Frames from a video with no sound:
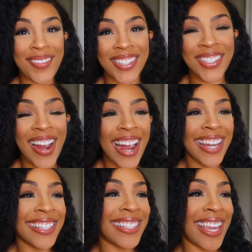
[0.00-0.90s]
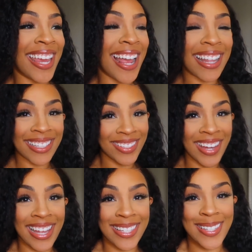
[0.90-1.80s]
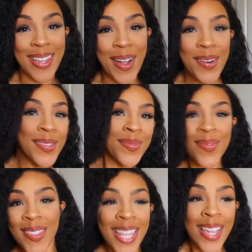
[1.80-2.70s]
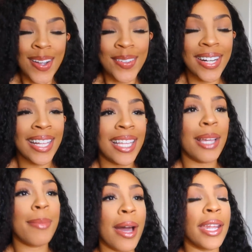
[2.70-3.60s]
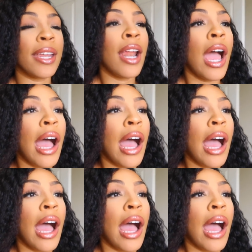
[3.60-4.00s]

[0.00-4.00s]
I'm gonna try it and I'll let you guys know what I think about it.